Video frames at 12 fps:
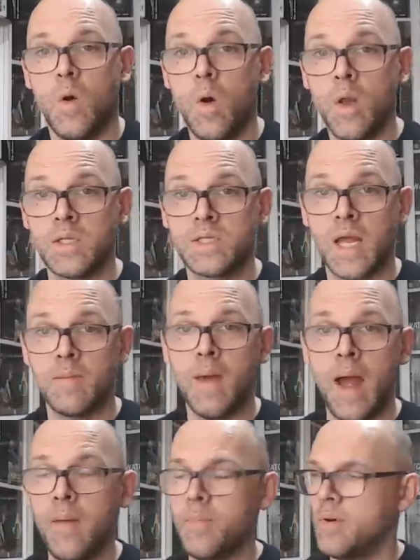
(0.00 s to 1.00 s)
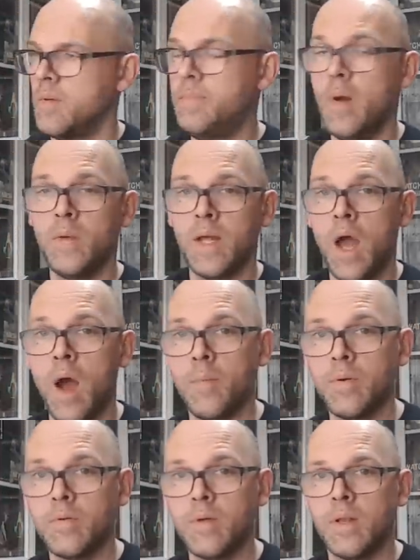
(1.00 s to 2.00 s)
on a said map, building it up,
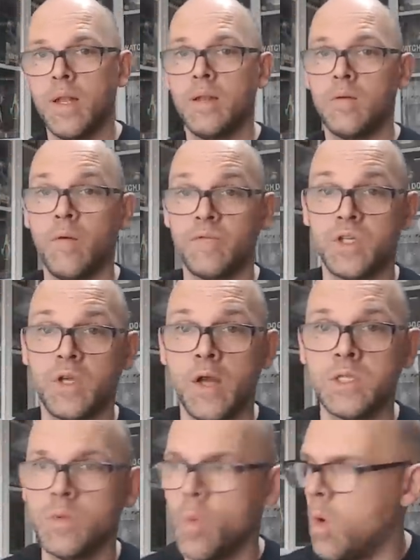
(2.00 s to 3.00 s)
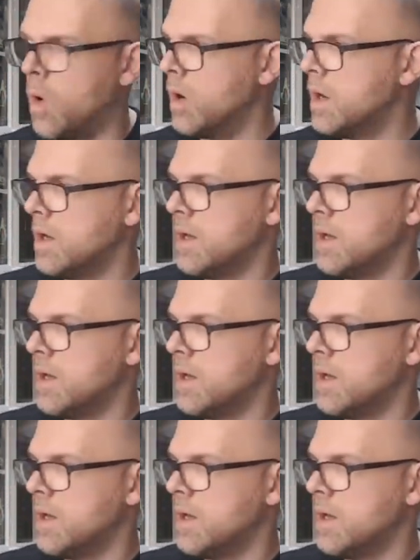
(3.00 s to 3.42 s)
and then obviously going to war.